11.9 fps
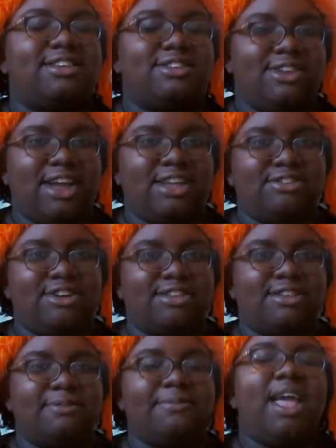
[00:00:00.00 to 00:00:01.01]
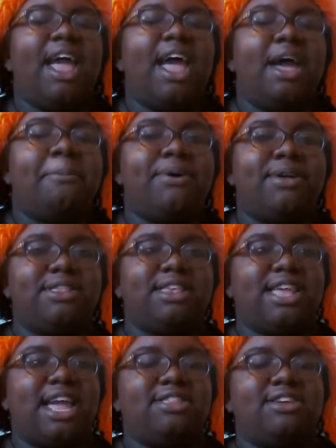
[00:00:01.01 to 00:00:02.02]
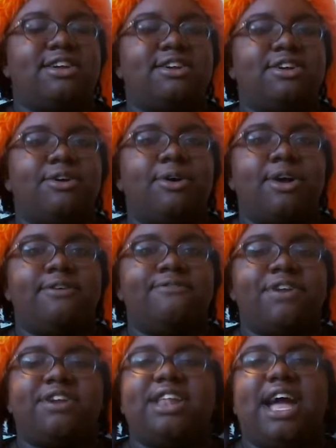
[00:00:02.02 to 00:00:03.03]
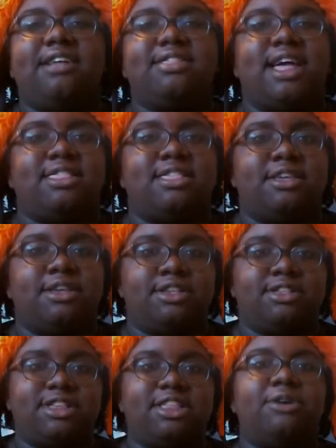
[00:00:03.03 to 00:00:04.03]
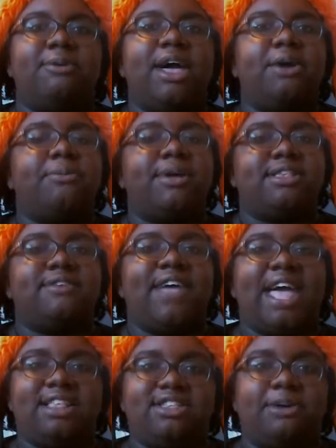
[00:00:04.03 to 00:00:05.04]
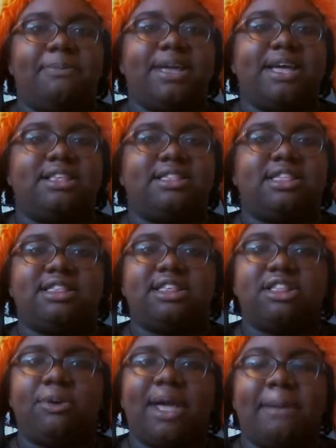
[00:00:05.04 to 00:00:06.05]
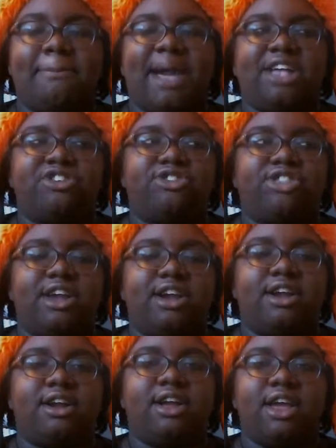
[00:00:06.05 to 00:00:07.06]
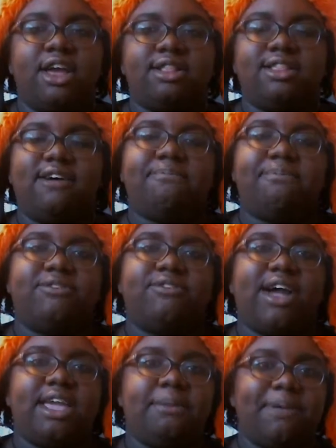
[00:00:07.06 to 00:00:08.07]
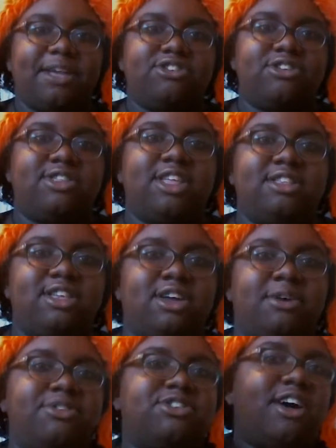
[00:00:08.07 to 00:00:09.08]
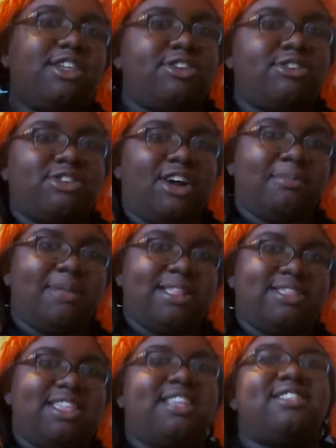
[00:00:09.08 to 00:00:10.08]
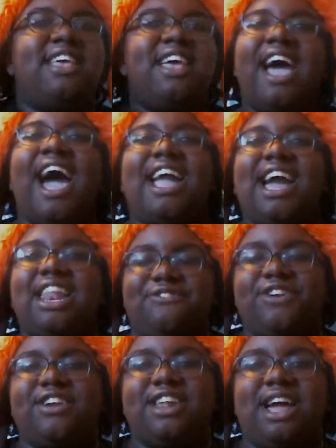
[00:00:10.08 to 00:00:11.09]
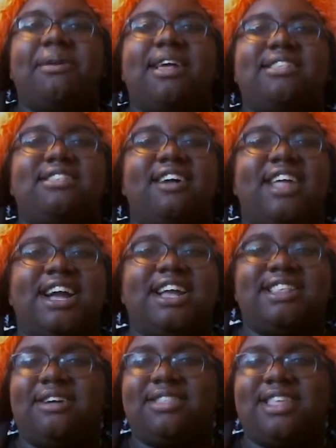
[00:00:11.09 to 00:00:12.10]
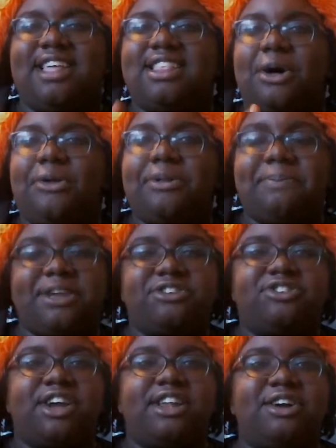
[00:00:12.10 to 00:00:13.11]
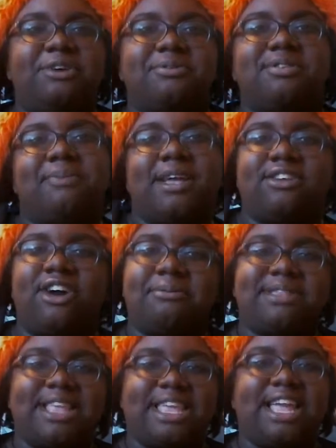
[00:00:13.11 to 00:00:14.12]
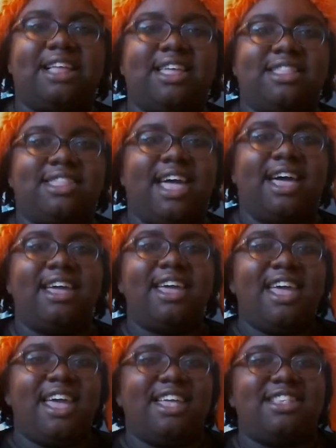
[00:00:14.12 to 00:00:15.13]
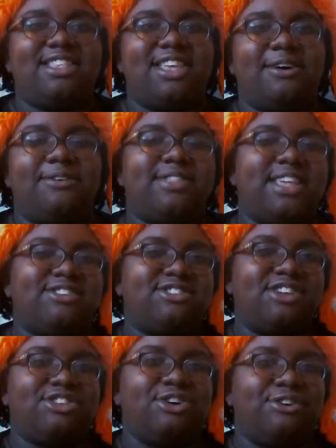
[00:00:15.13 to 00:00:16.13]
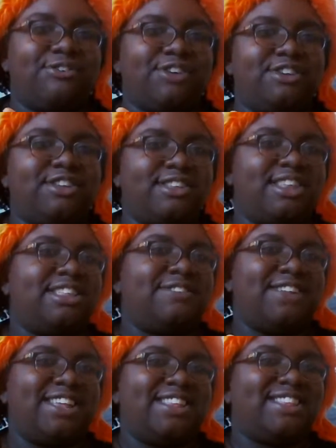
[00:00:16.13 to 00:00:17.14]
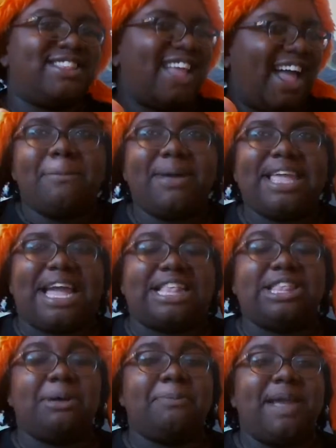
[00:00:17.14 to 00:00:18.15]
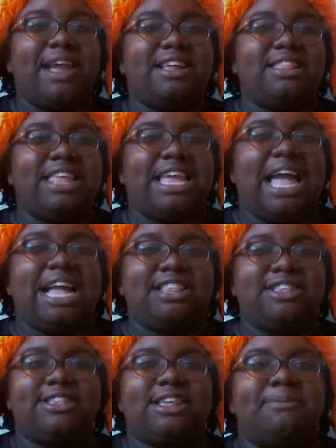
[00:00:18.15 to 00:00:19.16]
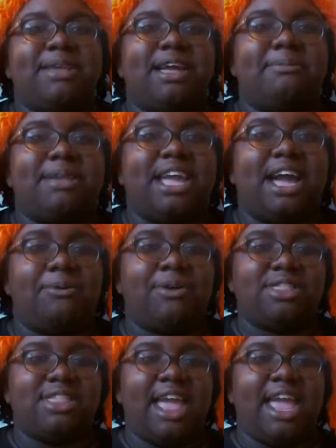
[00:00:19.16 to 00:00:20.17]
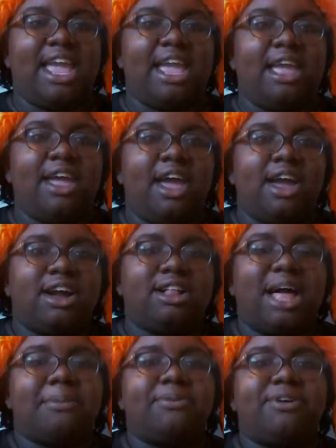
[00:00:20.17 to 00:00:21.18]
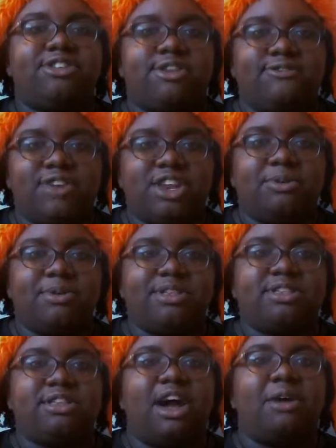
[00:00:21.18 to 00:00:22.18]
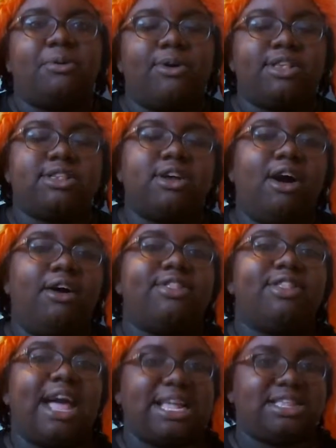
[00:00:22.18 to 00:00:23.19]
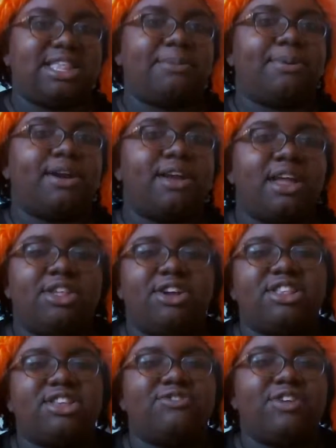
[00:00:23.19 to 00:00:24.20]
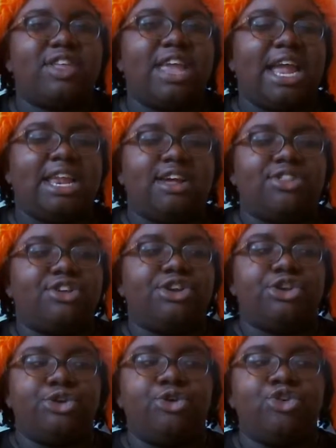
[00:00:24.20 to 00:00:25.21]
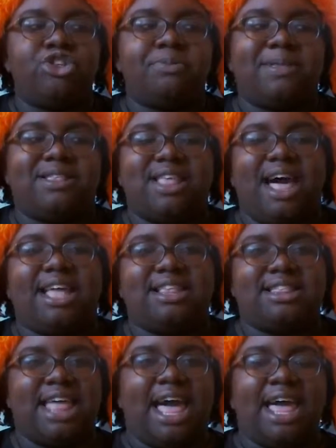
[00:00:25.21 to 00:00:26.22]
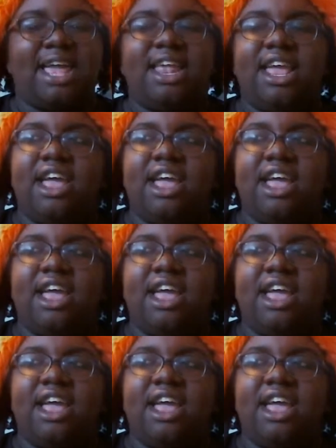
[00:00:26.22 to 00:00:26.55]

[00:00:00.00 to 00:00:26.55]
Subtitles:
you guys are awesome, put together or figured out that the silhouette was of EXO because the silhouette matched their Love Me Right picture that they took with Chanyeol's arm like this. I kind of figured it out when I saw that because I was like, that's the only picture I know with somebody's arm sticking out like that. And so thanks Chanyeol for your distinctiveness. But yeah, so apparently EXO is going to be coming out with a collaboration video with Star Wars called Lightsaber. There isn't really any other news besides that.